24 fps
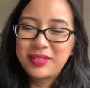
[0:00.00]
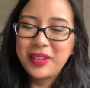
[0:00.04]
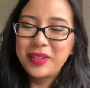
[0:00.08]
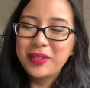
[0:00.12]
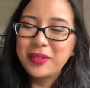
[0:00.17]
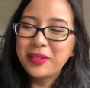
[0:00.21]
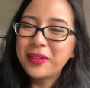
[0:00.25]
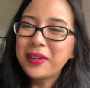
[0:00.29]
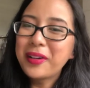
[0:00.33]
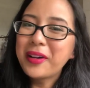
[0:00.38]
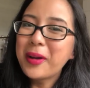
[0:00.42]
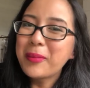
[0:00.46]
These
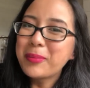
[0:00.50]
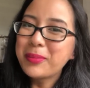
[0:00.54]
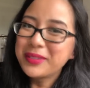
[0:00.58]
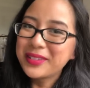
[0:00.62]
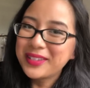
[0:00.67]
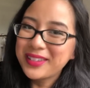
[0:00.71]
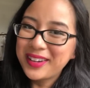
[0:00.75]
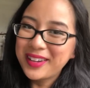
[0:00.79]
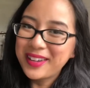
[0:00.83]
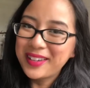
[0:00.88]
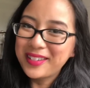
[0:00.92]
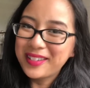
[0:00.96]
are a couple
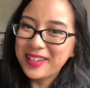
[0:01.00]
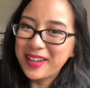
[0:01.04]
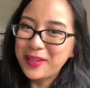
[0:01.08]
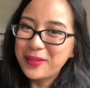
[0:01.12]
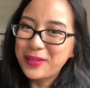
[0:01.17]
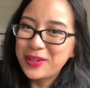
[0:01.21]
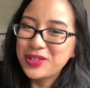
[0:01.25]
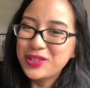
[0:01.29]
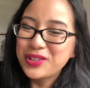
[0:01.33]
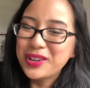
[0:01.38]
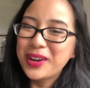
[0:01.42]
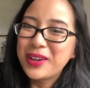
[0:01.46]
things I
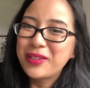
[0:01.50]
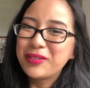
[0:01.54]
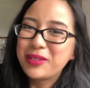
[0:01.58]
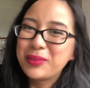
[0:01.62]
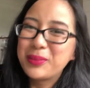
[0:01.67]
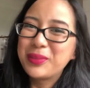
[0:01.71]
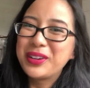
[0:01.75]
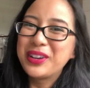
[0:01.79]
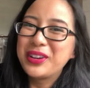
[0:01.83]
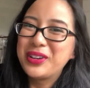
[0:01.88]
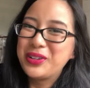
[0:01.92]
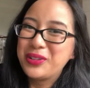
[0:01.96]
wish
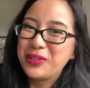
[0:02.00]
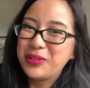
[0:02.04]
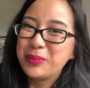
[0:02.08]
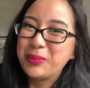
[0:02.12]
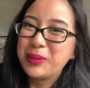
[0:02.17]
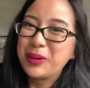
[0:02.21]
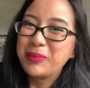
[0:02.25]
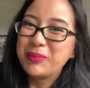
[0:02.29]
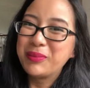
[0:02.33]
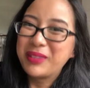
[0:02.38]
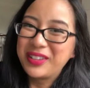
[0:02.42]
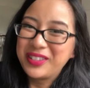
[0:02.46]
everybody knew
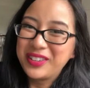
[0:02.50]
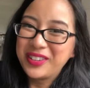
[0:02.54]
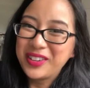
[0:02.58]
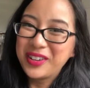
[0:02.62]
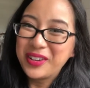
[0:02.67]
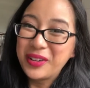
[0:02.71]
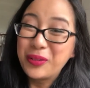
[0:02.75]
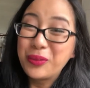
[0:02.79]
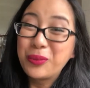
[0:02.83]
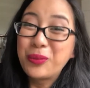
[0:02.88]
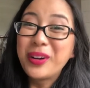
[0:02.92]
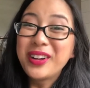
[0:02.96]
about
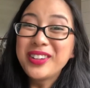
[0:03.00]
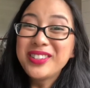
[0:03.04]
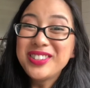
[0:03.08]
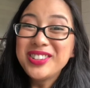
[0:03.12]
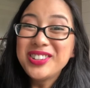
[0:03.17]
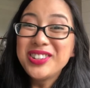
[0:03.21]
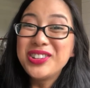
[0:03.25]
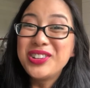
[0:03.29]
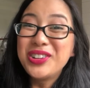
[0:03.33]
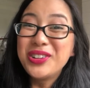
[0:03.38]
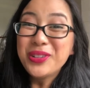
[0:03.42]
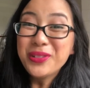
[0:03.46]
motherhood. What do
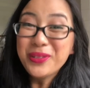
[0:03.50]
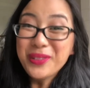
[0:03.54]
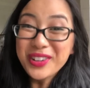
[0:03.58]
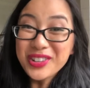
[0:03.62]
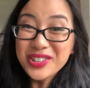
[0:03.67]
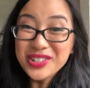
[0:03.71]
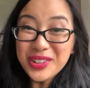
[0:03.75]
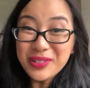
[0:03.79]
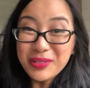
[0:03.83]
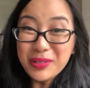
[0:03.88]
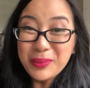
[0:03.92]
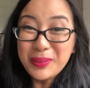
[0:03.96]
you
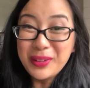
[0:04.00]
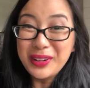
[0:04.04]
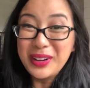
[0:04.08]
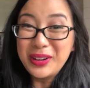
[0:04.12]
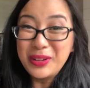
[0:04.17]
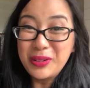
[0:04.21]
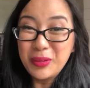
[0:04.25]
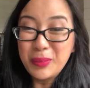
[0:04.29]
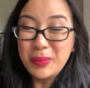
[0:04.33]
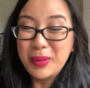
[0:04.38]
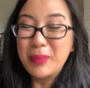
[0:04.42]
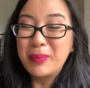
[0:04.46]
wish everybody
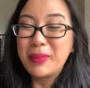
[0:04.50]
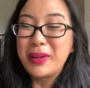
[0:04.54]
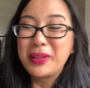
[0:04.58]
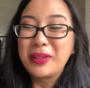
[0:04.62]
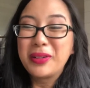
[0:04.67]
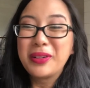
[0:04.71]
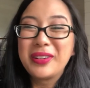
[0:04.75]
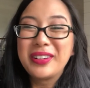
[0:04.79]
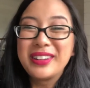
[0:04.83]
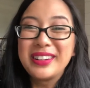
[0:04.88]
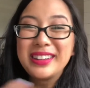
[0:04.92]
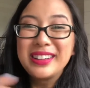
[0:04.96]
knew about
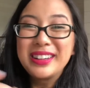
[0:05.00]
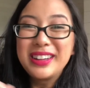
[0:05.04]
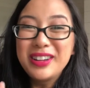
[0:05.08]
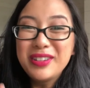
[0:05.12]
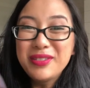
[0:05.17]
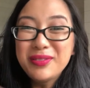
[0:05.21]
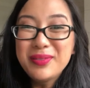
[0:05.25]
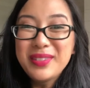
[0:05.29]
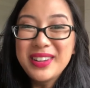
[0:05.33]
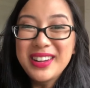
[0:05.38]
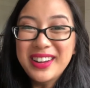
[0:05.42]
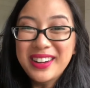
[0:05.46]
motherhood?
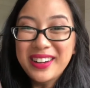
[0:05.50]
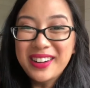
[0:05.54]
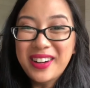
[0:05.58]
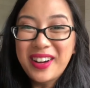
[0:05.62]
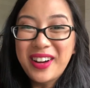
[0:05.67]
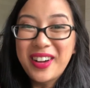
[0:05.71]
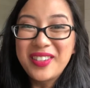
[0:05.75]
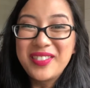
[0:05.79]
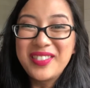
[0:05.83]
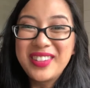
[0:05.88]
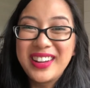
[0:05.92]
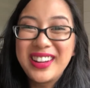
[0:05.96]
Leave me a
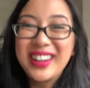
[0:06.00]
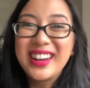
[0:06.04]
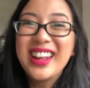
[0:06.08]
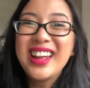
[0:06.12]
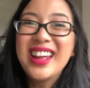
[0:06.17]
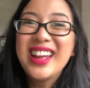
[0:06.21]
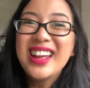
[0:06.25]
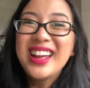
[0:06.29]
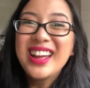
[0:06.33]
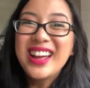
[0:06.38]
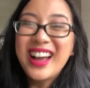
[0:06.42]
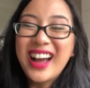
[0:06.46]
comment
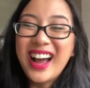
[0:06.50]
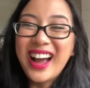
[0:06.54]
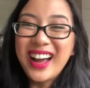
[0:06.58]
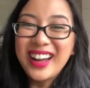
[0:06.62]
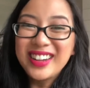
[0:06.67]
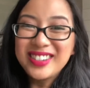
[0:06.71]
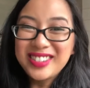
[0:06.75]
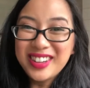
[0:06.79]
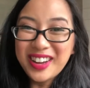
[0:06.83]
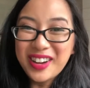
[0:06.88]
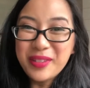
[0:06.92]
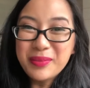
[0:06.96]
uh,
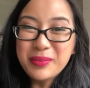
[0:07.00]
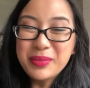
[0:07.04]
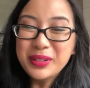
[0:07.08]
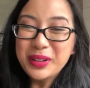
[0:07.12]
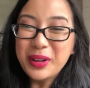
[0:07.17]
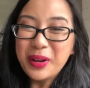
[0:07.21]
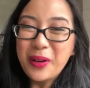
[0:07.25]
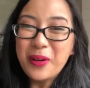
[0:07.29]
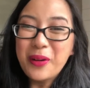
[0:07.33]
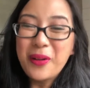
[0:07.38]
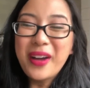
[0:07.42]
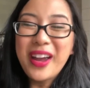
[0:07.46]
down
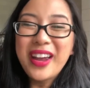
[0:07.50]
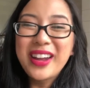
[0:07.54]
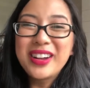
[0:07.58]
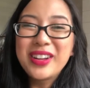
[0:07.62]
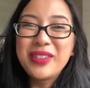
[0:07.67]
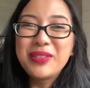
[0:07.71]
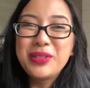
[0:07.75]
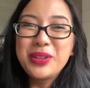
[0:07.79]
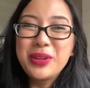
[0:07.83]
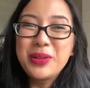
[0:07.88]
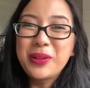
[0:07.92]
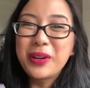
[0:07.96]
below. And
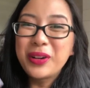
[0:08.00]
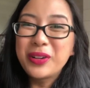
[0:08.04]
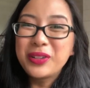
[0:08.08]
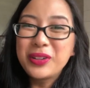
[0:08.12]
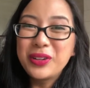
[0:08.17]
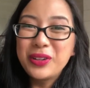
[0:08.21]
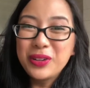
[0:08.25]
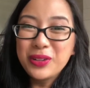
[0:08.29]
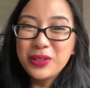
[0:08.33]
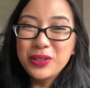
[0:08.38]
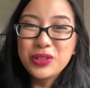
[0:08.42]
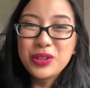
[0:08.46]
if you are
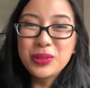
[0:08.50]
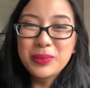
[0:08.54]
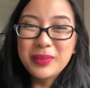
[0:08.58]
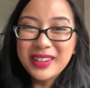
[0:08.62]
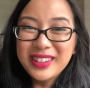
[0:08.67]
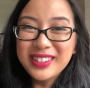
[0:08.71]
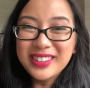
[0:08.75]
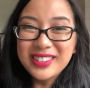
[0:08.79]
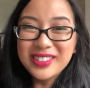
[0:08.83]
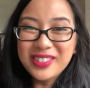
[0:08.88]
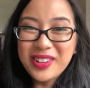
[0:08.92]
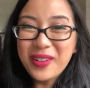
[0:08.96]
new to my
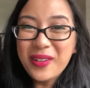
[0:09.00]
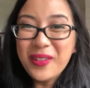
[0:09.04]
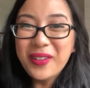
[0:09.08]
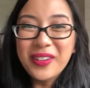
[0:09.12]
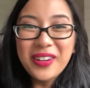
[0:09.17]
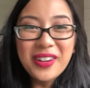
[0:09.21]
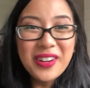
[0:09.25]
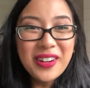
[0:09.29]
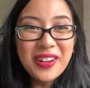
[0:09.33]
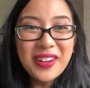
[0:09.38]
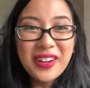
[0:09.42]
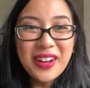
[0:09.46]
little
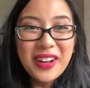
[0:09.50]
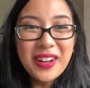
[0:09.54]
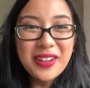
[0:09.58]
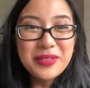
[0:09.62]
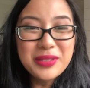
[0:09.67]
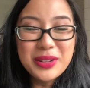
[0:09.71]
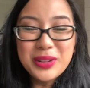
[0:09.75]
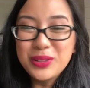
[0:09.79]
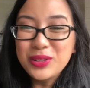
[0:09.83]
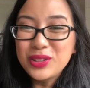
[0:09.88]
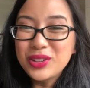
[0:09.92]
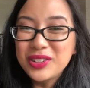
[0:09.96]
corner of
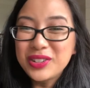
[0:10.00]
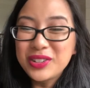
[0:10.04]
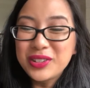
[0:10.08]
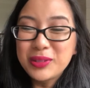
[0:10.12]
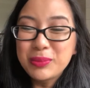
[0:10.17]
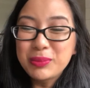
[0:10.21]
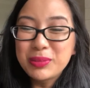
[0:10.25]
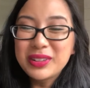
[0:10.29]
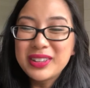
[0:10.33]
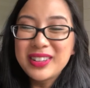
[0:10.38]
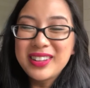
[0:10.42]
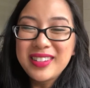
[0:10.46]

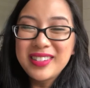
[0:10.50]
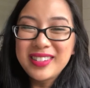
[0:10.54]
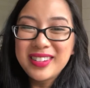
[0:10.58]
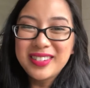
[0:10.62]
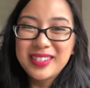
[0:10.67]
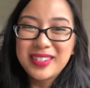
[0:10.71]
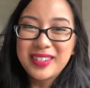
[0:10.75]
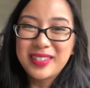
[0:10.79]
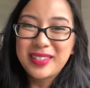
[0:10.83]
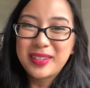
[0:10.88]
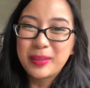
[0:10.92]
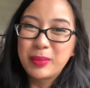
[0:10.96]
YouTube, please hit
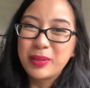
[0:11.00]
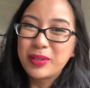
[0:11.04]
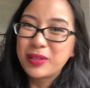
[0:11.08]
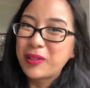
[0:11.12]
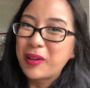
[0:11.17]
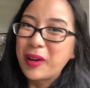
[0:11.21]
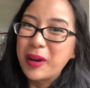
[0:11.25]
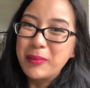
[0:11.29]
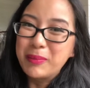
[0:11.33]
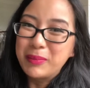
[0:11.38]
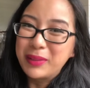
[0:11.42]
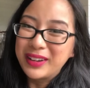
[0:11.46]
the
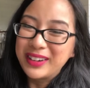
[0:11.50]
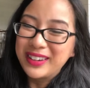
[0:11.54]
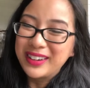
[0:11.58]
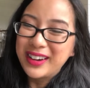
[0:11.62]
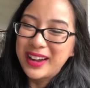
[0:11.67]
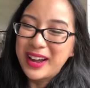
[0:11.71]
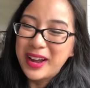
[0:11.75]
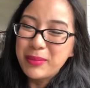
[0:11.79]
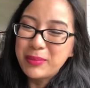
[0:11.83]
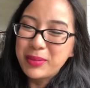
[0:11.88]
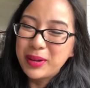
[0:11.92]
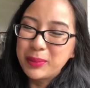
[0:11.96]
subscribe button.
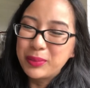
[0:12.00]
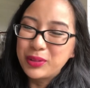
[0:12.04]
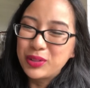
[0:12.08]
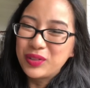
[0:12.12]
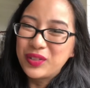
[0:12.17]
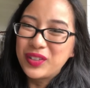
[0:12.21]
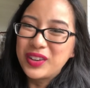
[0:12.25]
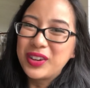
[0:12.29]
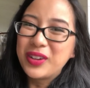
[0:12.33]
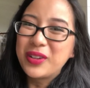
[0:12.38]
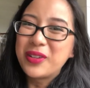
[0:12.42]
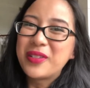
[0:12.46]
I publish
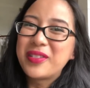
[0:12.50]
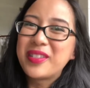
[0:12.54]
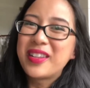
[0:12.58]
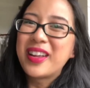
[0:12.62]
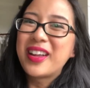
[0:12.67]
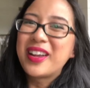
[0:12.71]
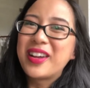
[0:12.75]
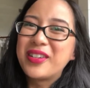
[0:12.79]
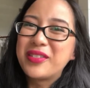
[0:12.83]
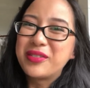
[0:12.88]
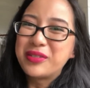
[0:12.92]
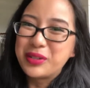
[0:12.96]
videos
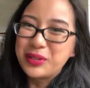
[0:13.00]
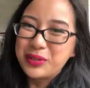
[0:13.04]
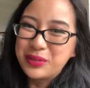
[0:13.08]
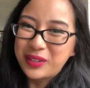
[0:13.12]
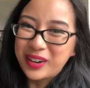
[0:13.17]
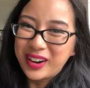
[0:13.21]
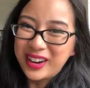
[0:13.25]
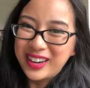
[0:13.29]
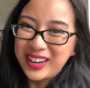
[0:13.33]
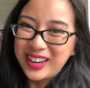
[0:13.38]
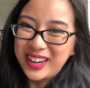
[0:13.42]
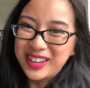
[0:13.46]
every
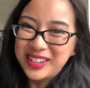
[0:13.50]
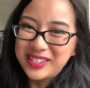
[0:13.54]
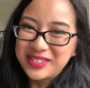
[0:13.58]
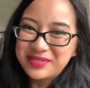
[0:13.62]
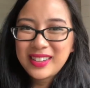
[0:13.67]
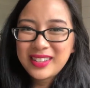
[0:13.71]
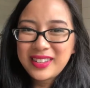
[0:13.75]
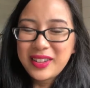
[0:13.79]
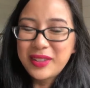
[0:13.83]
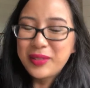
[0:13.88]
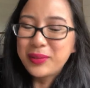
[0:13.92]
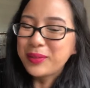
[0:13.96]
Friday.
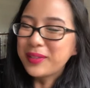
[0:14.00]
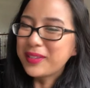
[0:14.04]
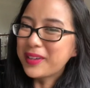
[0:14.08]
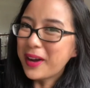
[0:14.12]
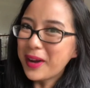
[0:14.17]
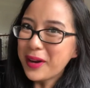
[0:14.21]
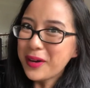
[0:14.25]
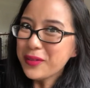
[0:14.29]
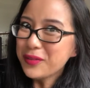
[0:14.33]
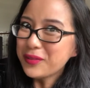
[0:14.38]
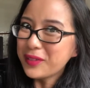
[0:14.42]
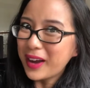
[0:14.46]
This was
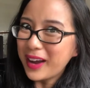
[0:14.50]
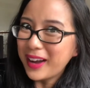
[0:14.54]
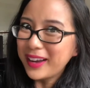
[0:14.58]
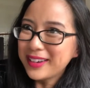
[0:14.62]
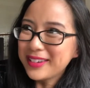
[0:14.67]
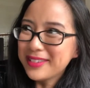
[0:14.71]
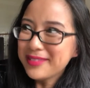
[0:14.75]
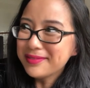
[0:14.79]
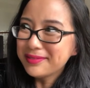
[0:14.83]
kind of fun.